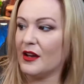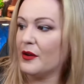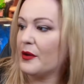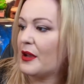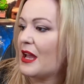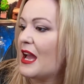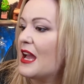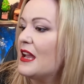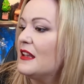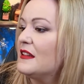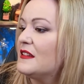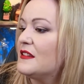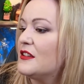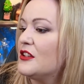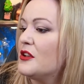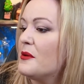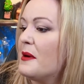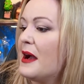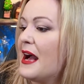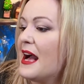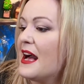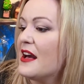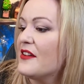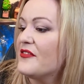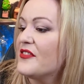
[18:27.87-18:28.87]
Okay, so you
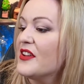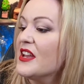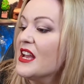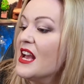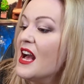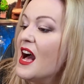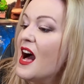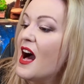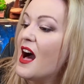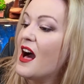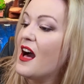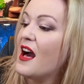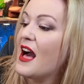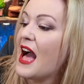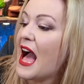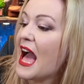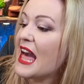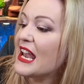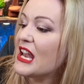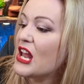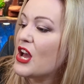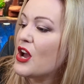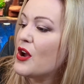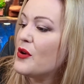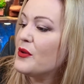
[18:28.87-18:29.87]
have
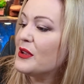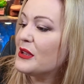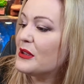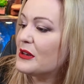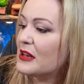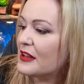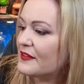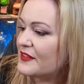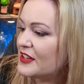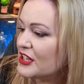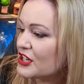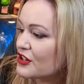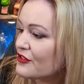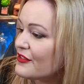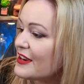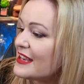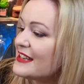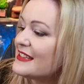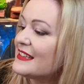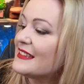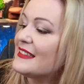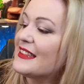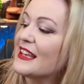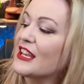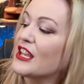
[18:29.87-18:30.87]
hello you lovely
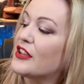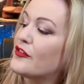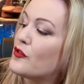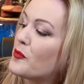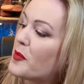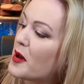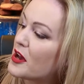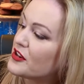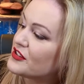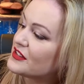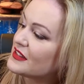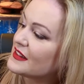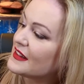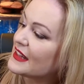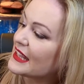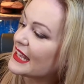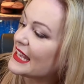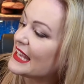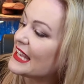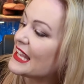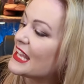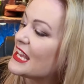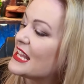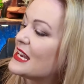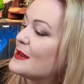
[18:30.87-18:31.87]
creatures, thank you for purchasing the
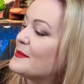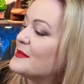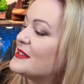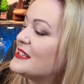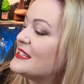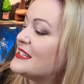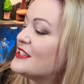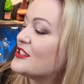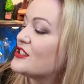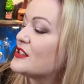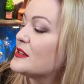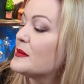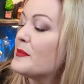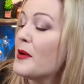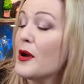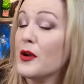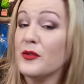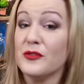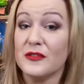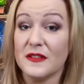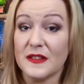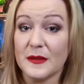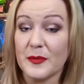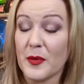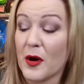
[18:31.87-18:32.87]
Geek Gear limited edition
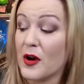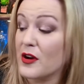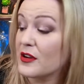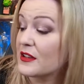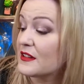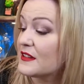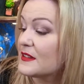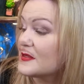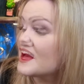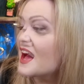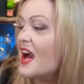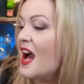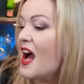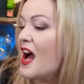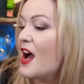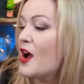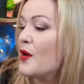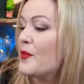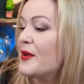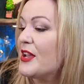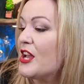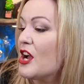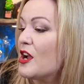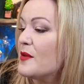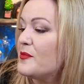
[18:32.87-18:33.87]
potions box.
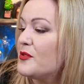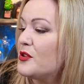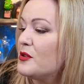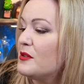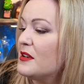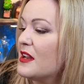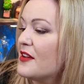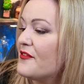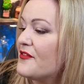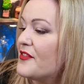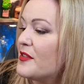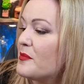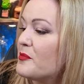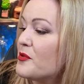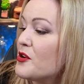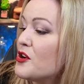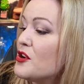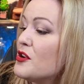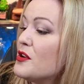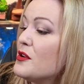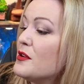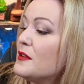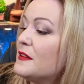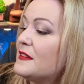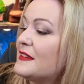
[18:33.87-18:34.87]
We hope you love the
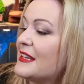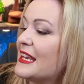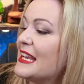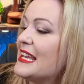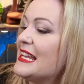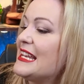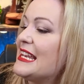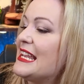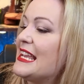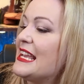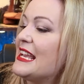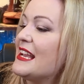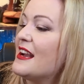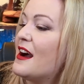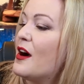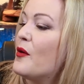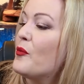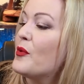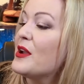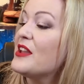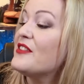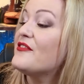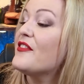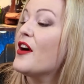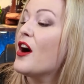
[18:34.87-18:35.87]
brews in here.
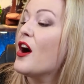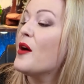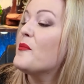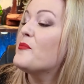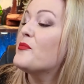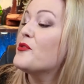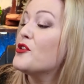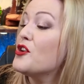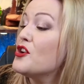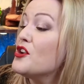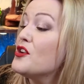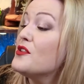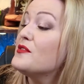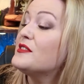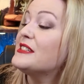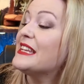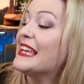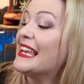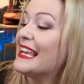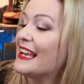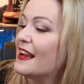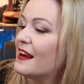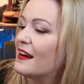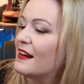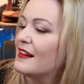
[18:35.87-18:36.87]
We've brewed
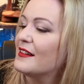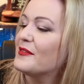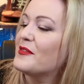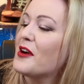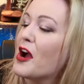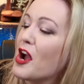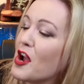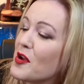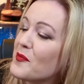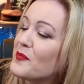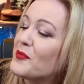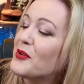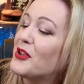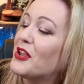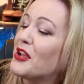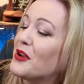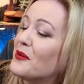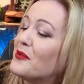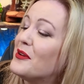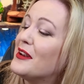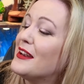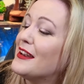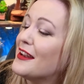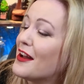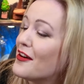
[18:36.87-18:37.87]
here. Hope
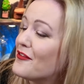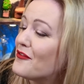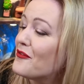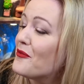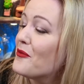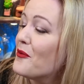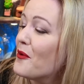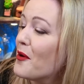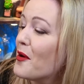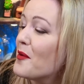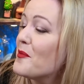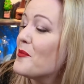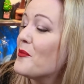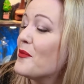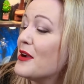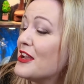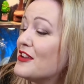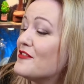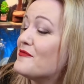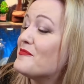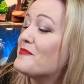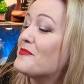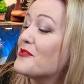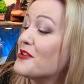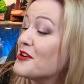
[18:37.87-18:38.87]
you love what
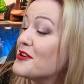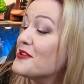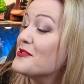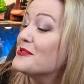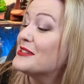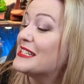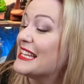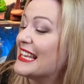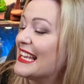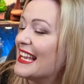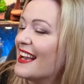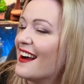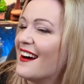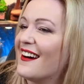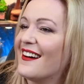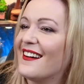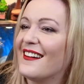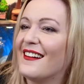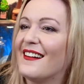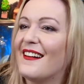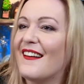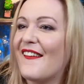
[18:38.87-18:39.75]
we've brewed here.